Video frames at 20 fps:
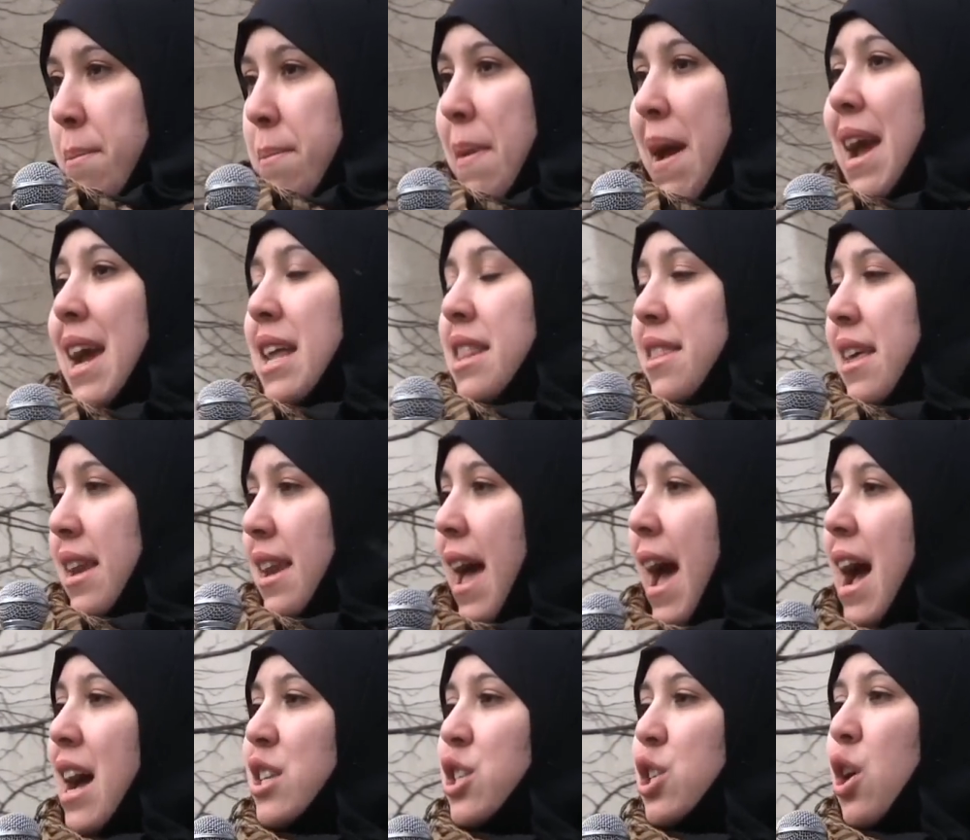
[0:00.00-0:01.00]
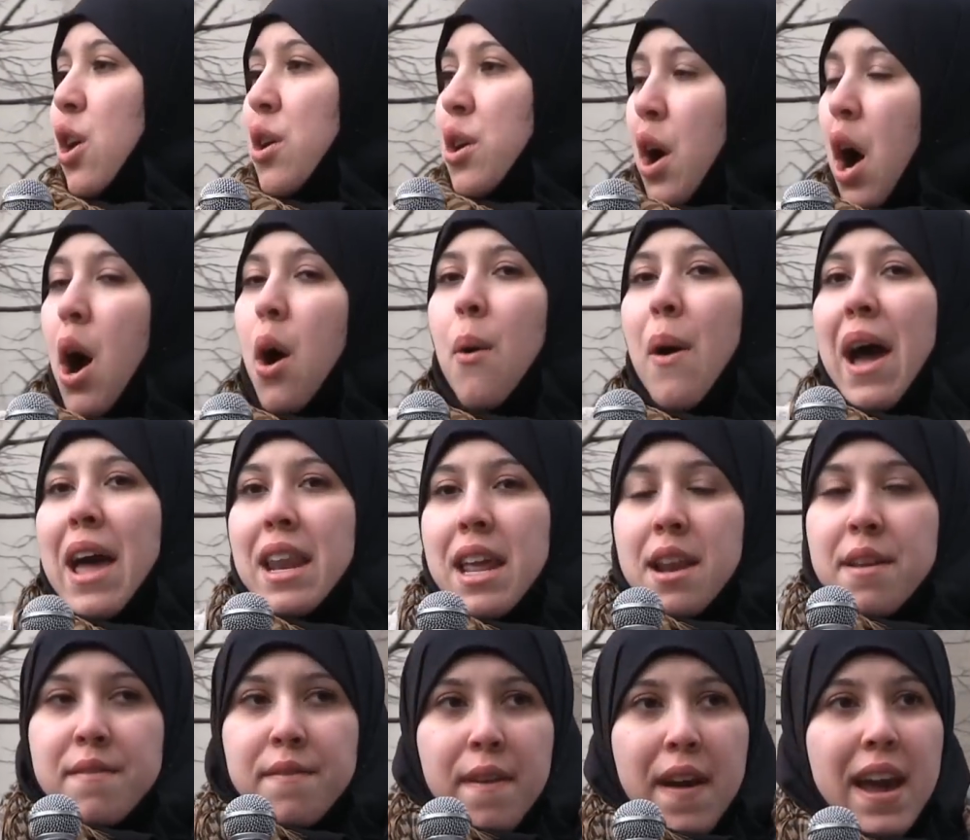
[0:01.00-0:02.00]
made the NATO go and
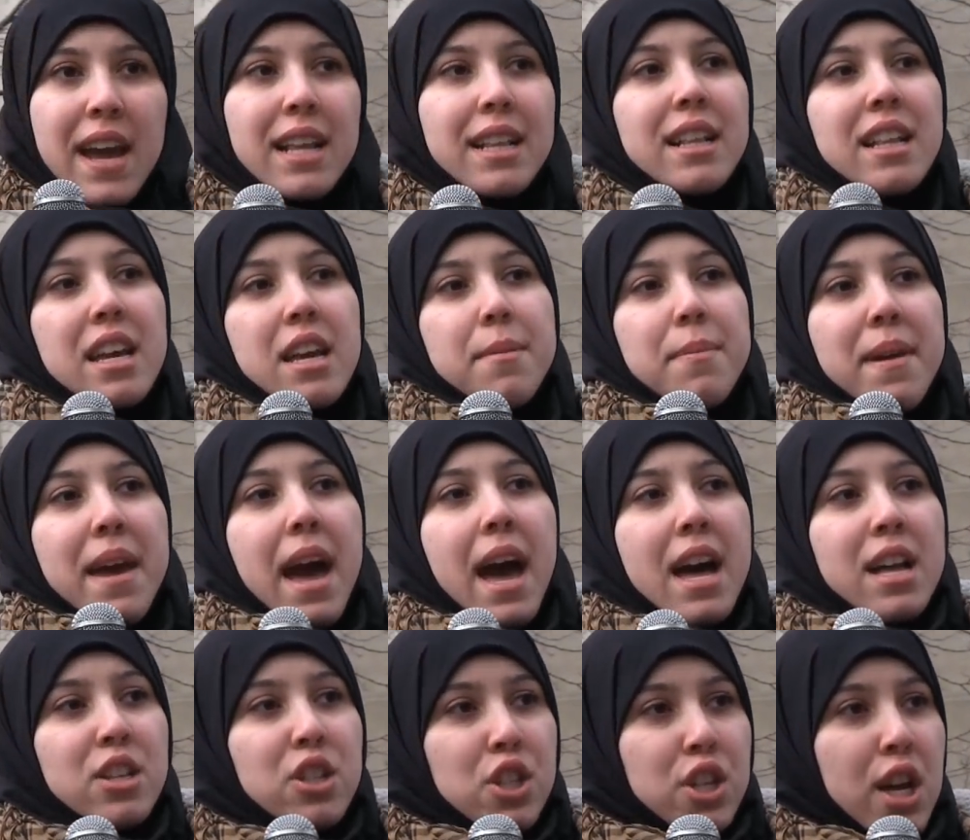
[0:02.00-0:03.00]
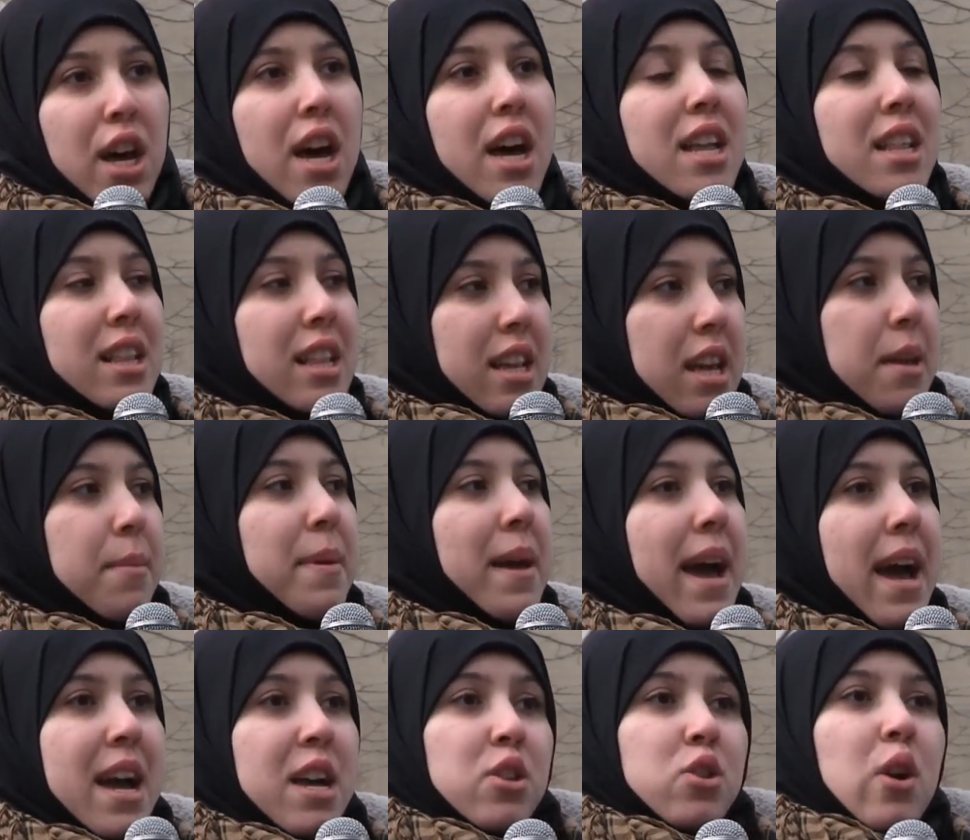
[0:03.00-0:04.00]
invade Libya and turned
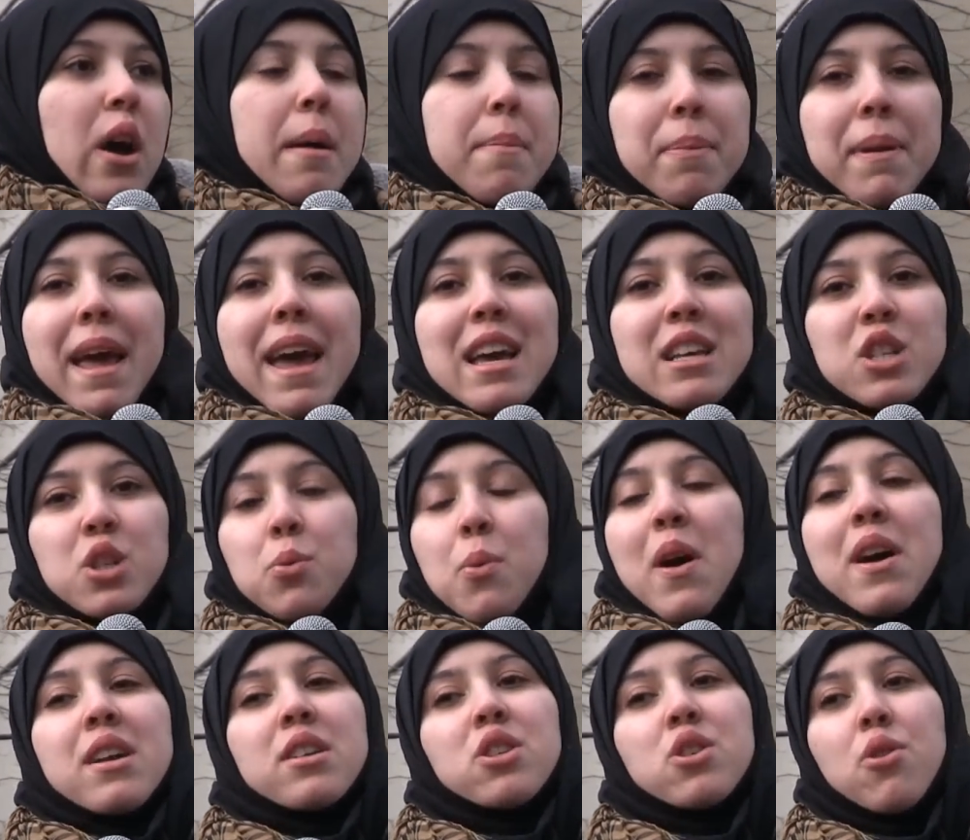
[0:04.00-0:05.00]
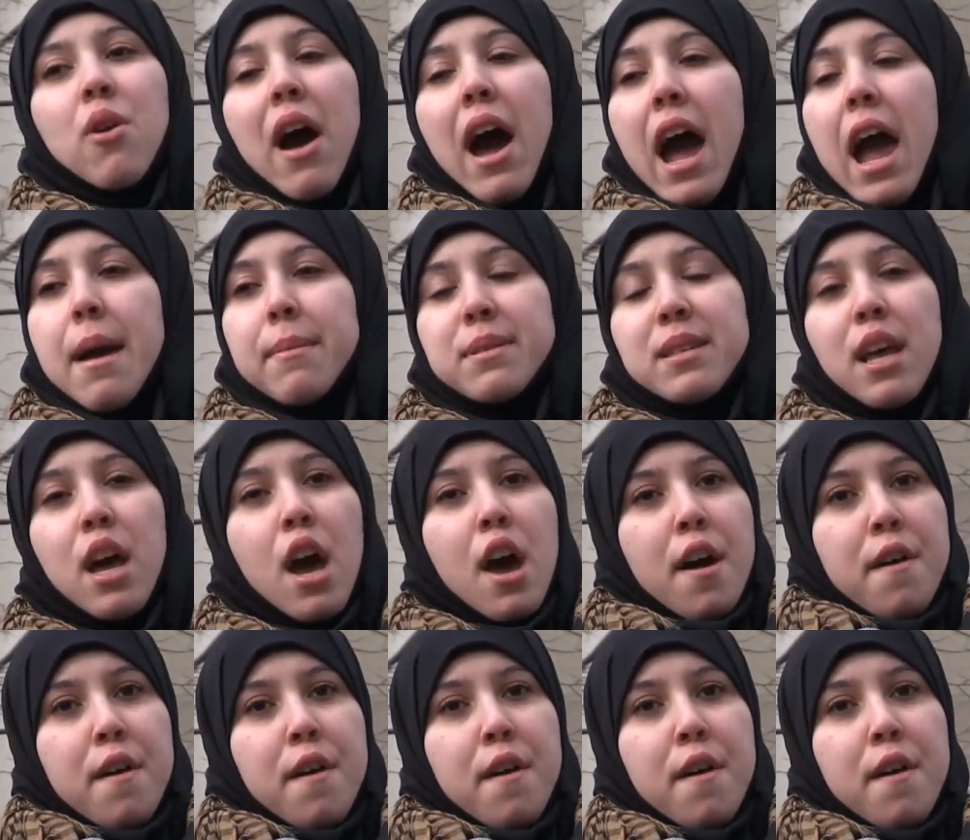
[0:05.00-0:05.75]
Libya into a place where tribes